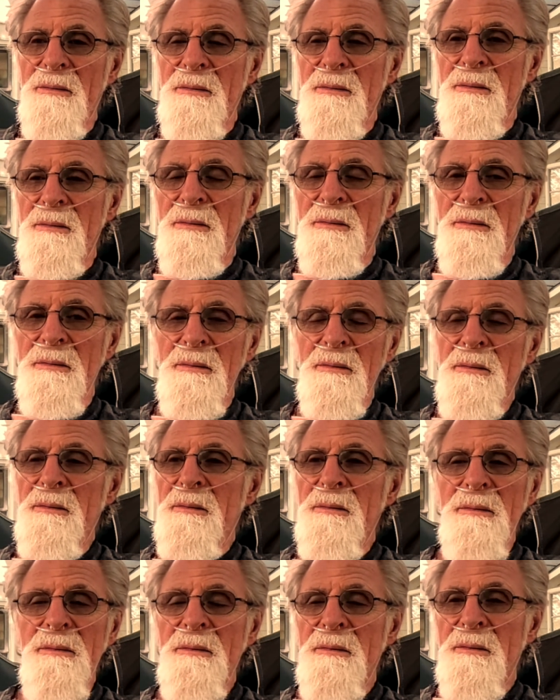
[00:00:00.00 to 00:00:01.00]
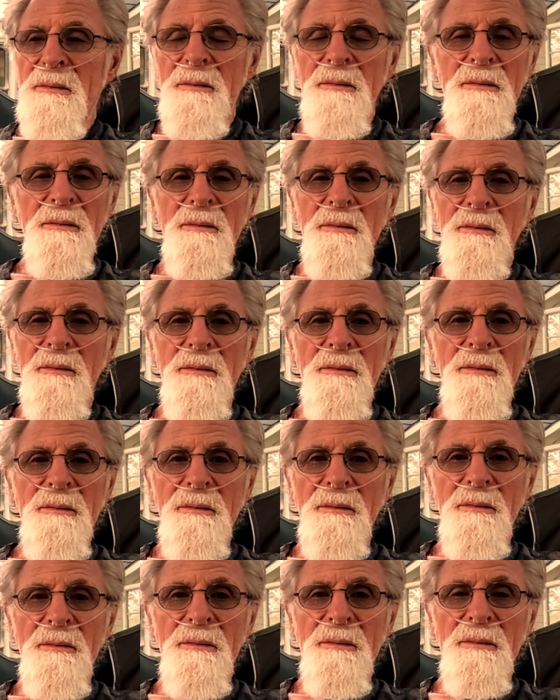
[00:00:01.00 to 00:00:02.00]

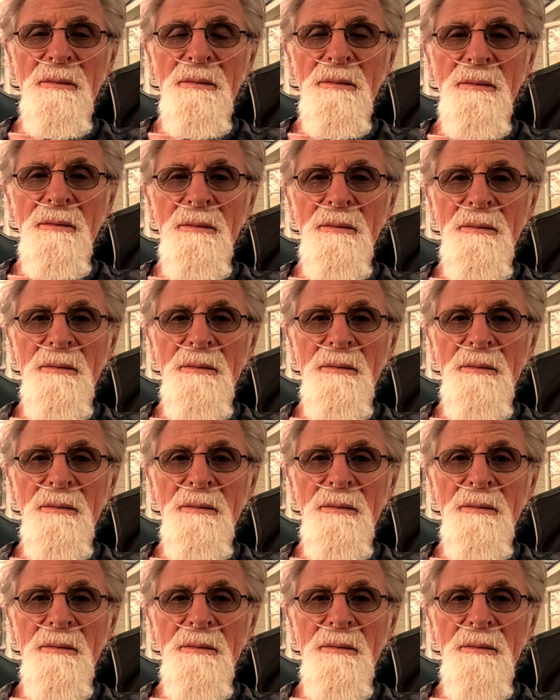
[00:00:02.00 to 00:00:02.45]
No one is speaking in this clip.